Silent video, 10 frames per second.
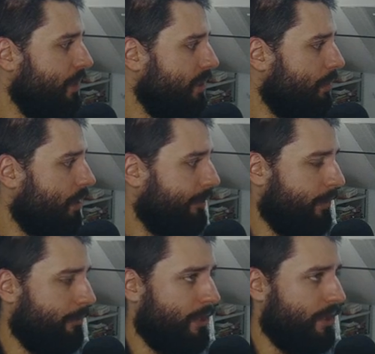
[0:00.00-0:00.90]

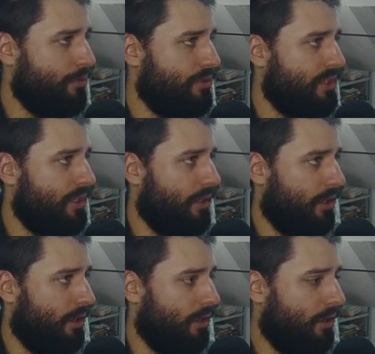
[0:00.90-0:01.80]
buffer that you see
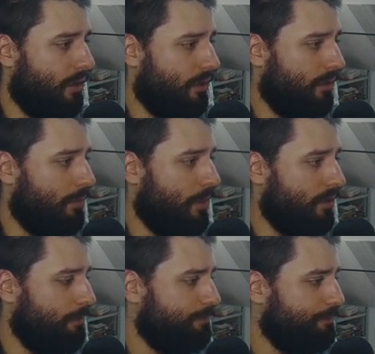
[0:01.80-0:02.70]
uh, on the
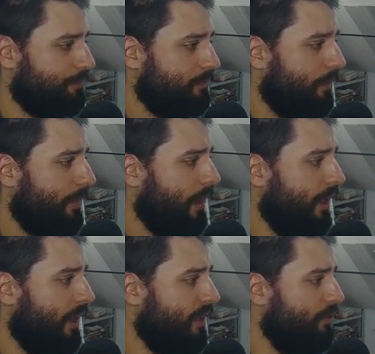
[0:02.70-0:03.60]
bottom
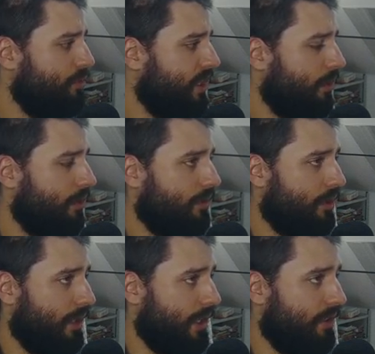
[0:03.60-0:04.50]
and you see a lot of
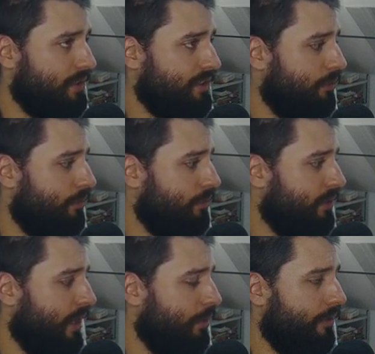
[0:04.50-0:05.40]
other letters. So
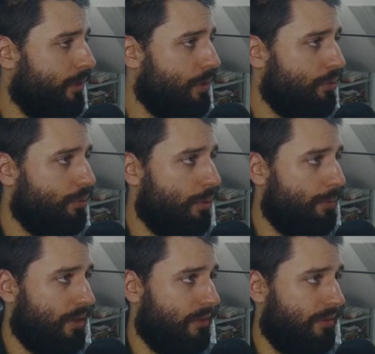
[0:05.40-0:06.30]
now if I want to
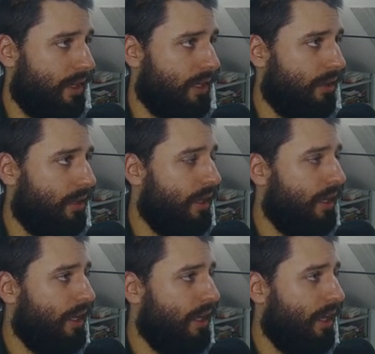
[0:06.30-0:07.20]
open a file,
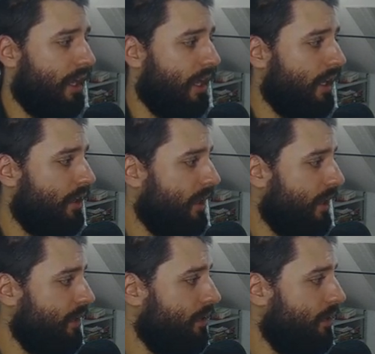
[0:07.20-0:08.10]
I
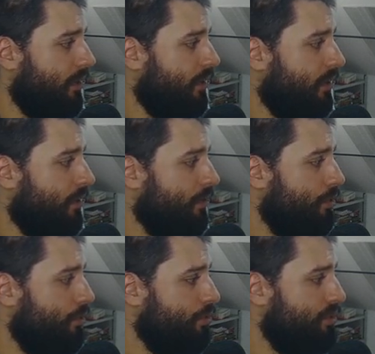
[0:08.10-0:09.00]
can uh,
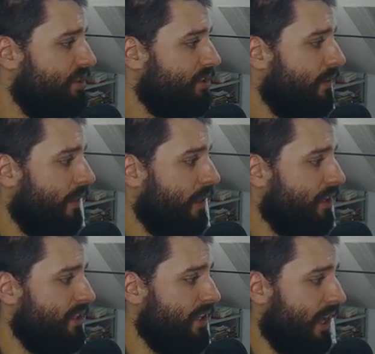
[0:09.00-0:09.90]
use
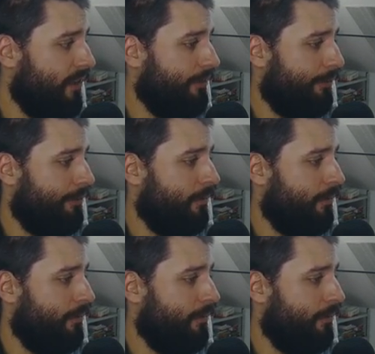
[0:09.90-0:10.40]
the F